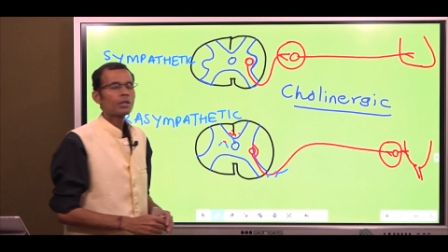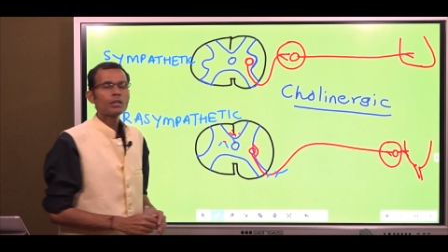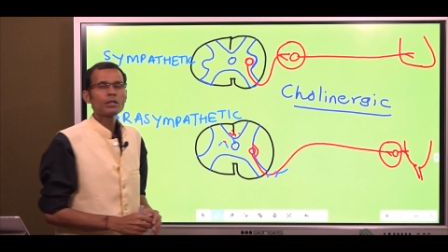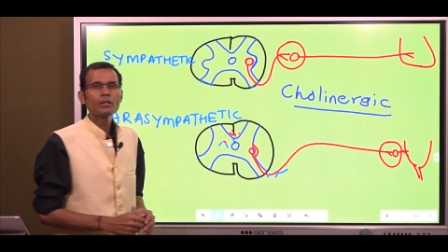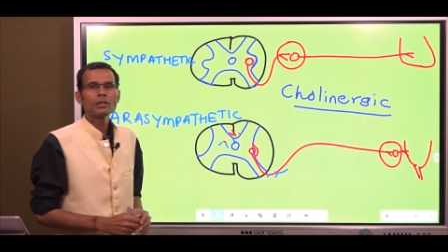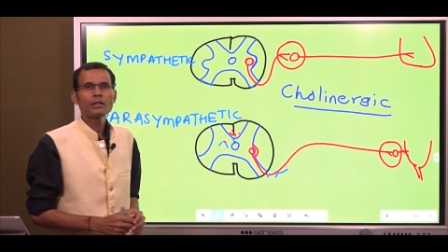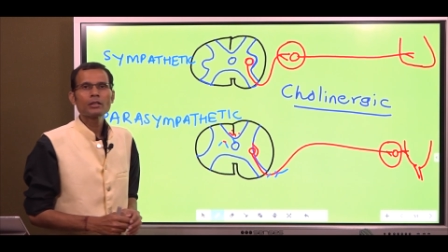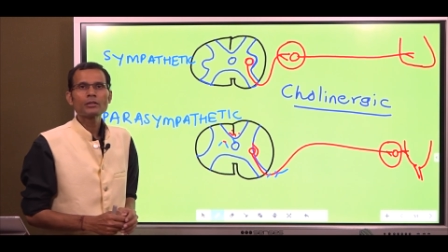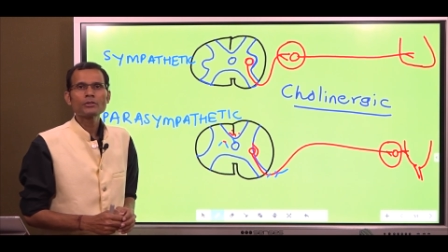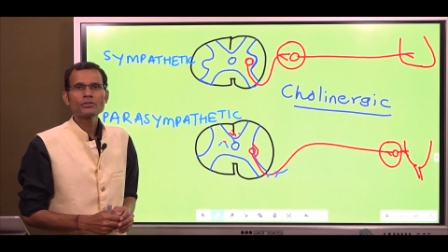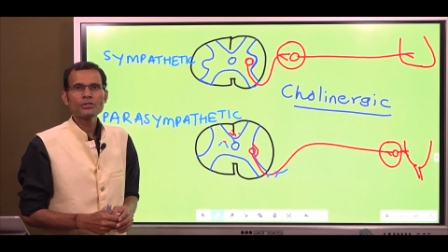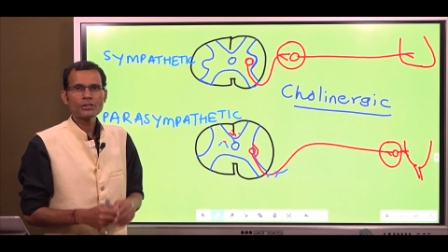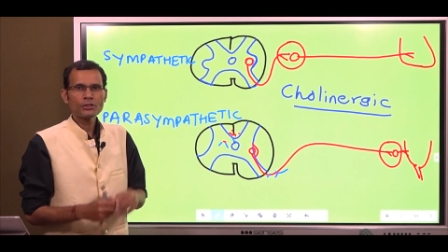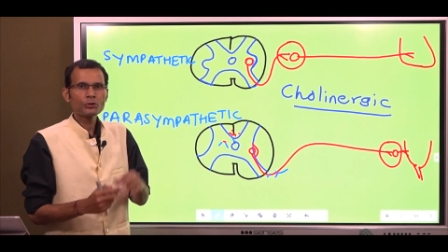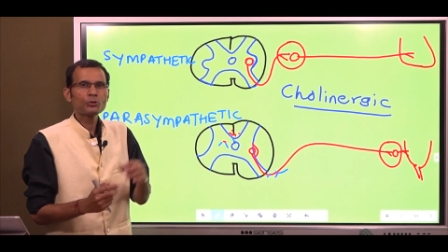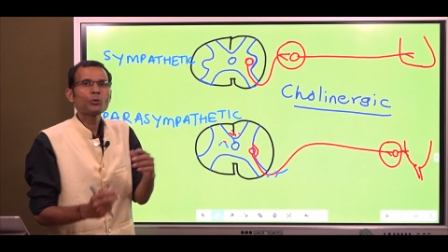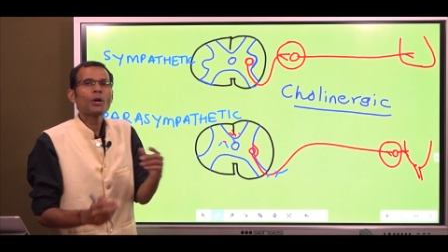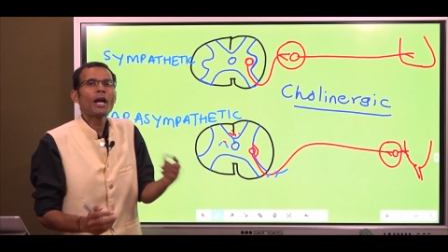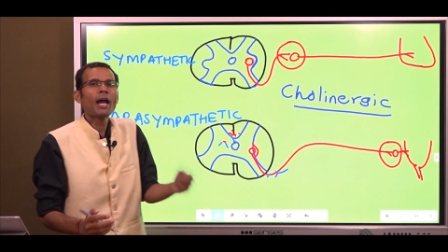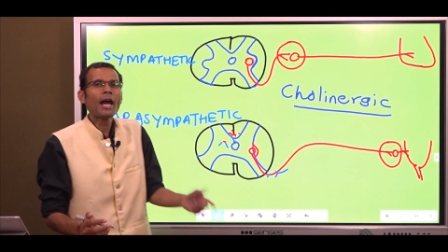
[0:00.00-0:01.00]
uh,
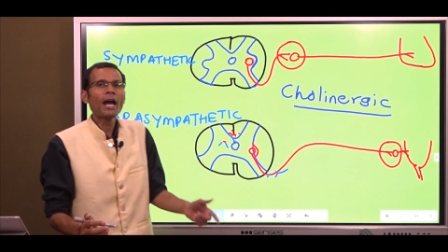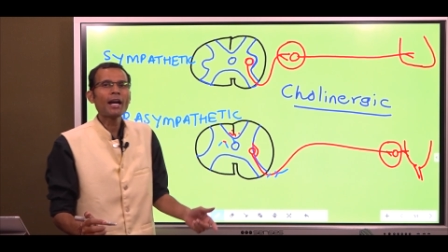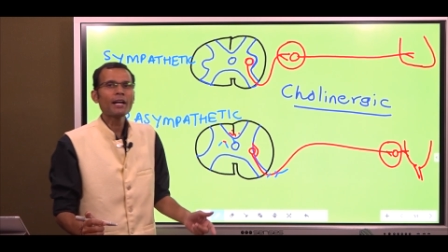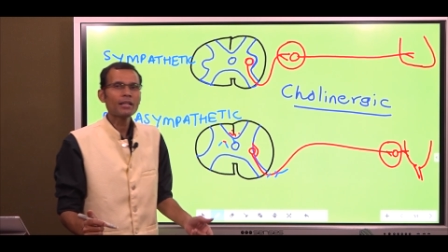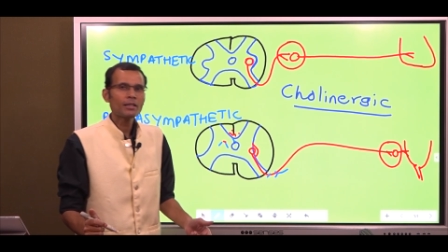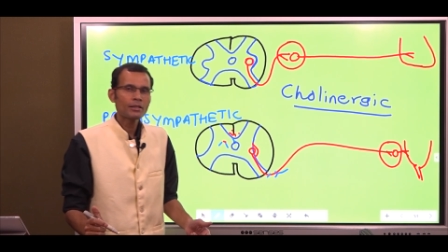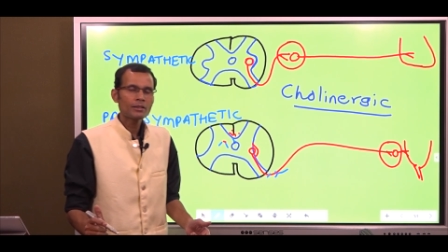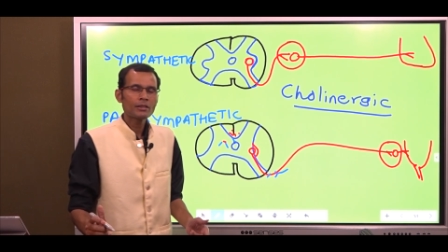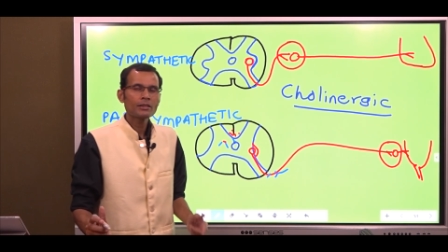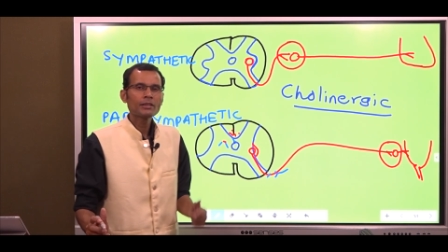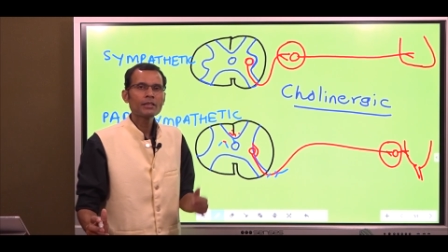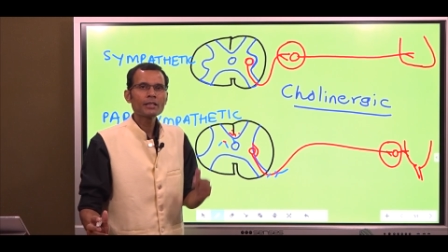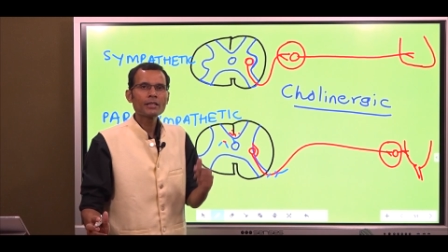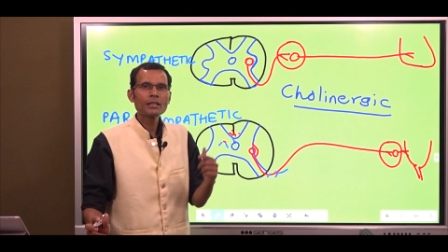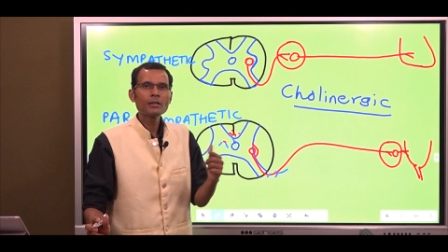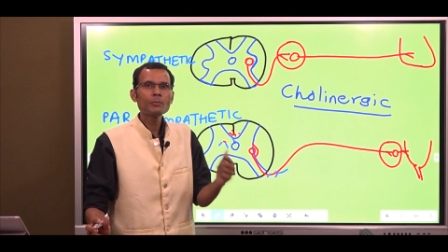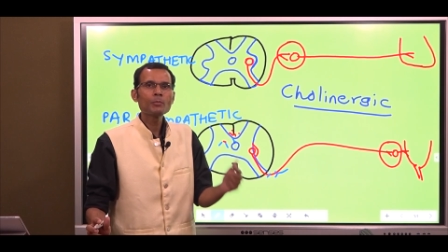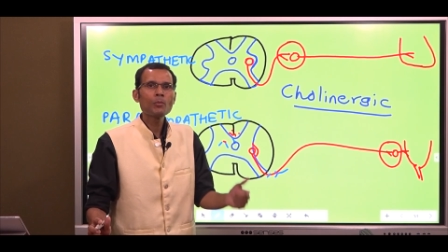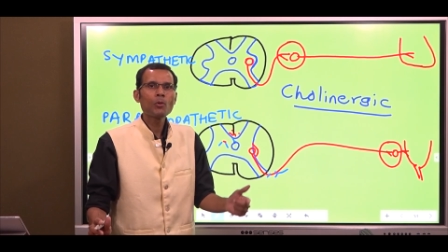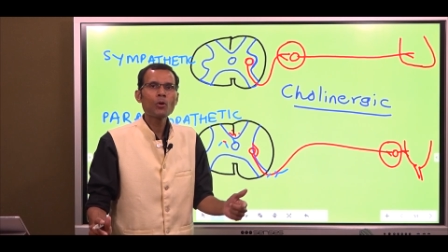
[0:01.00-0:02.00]
just to add
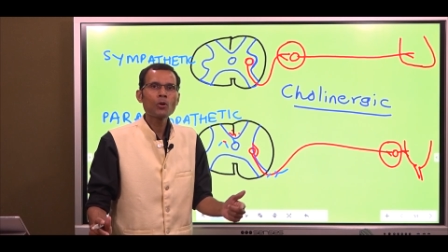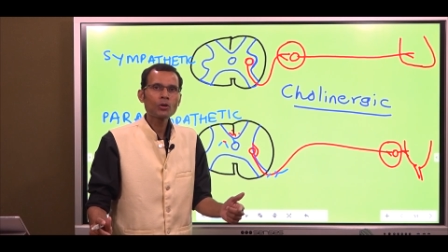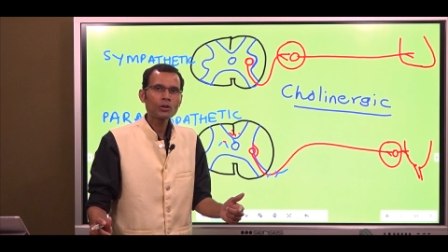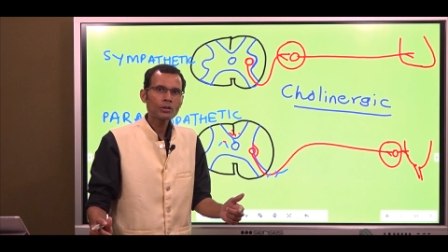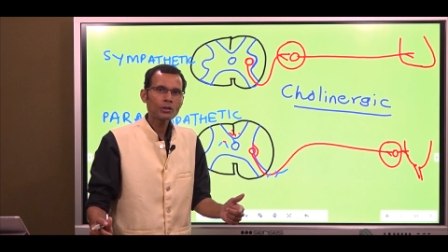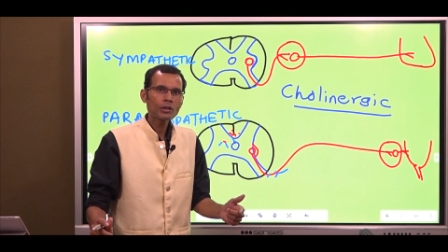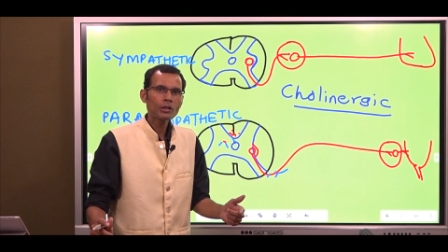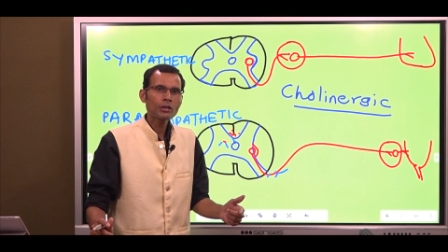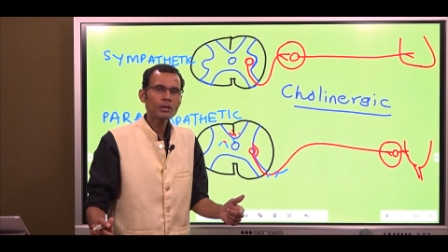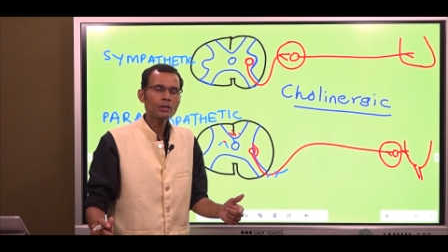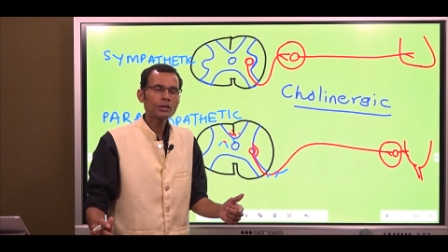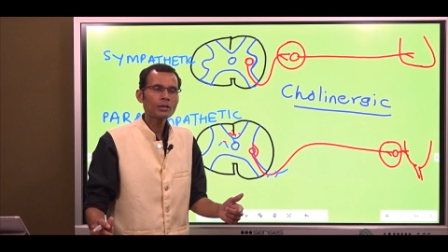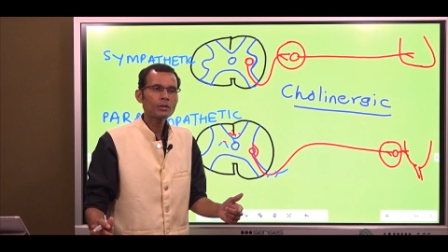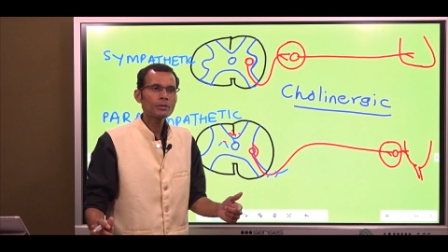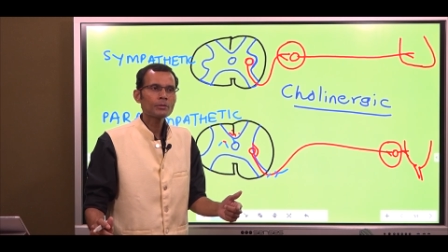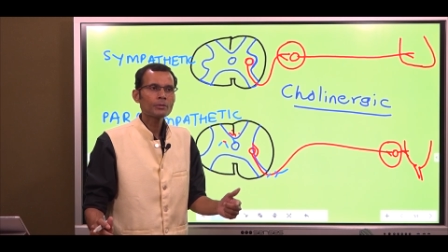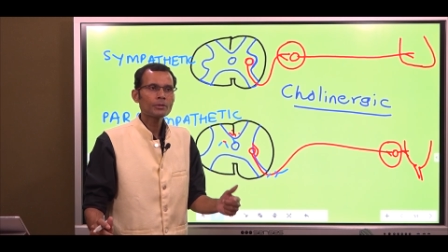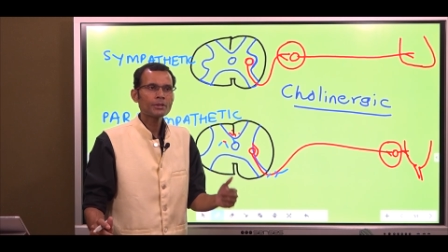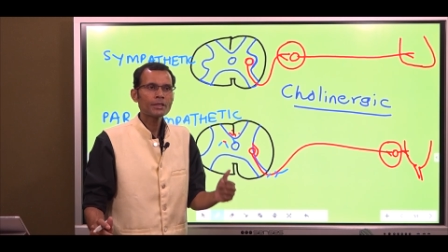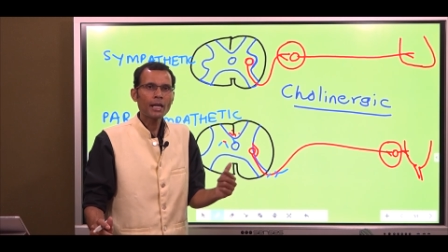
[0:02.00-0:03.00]
little more uh,